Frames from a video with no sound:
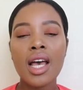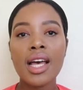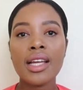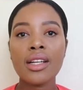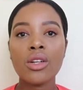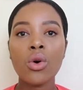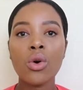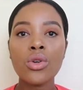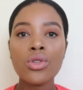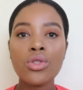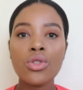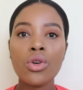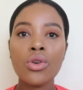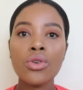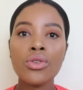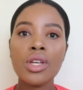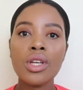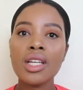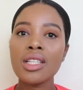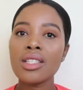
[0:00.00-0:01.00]
And also,
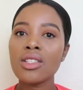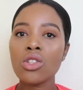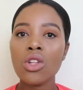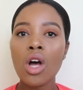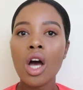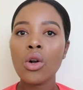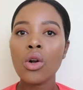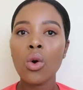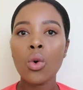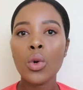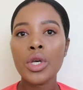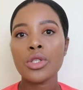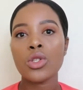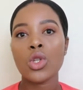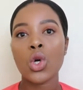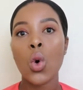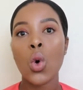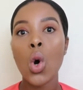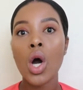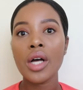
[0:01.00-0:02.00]
it's not always
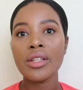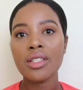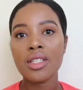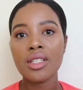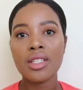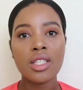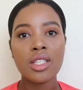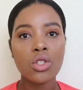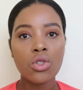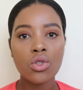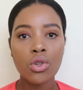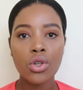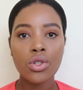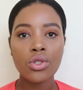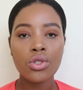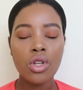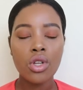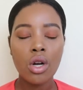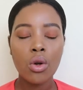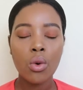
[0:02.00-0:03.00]
the quantity,
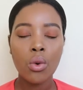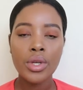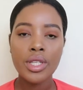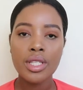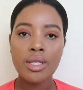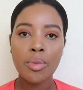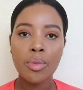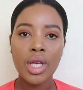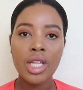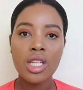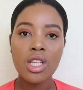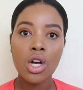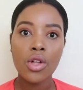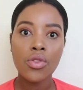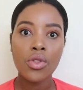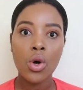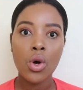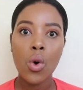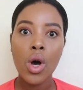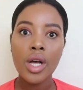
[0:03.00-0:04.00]
it's not always depending
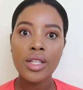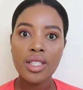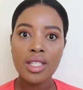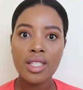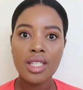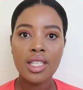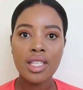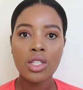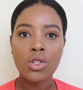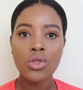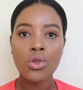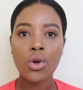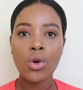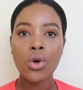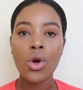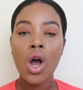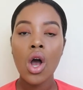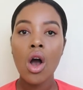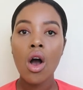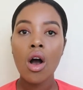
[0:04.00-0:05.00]
on the quantity,
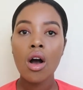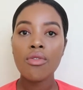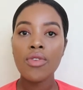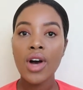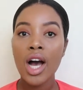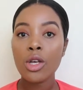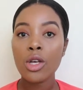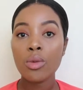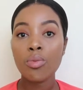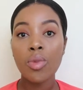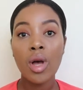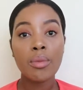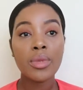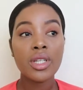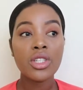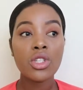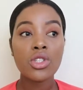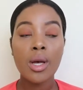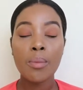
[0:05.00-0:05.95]
of how you publish.